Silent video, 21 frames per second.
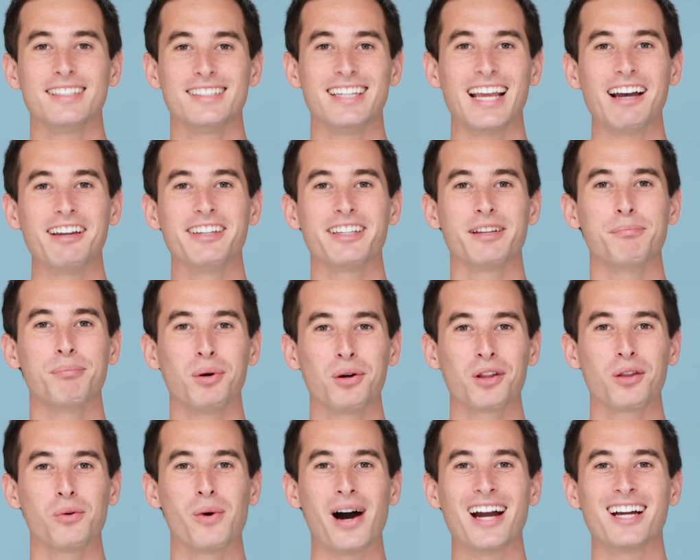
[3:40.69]
Now you can
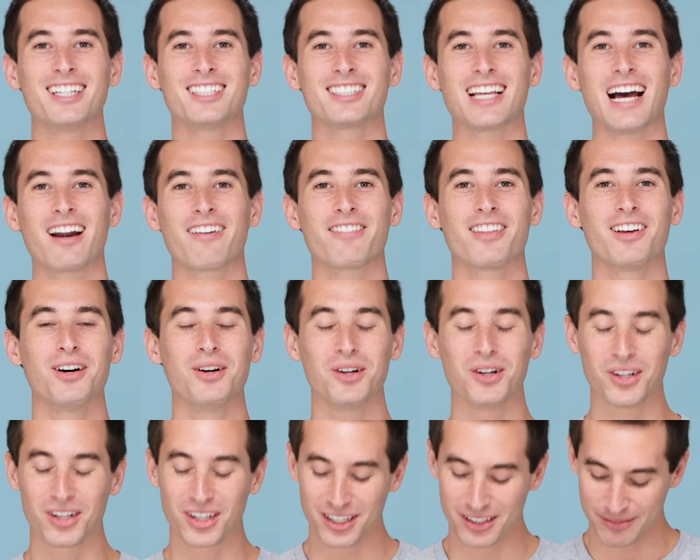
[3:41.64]
pull the wires out of the
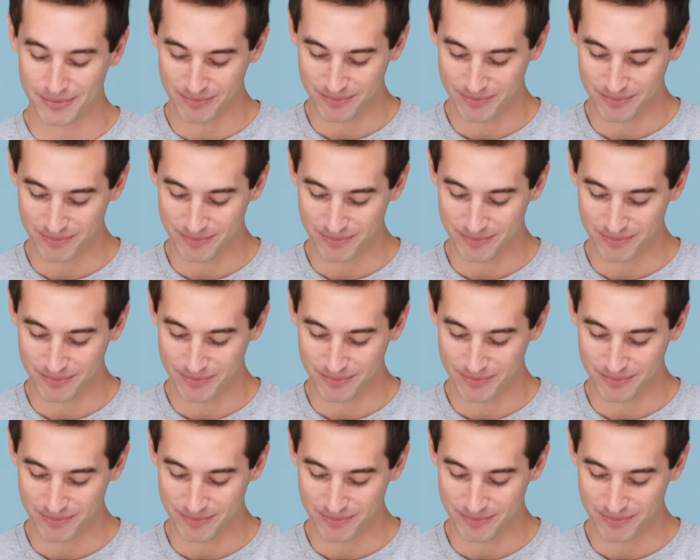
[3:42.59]
hole.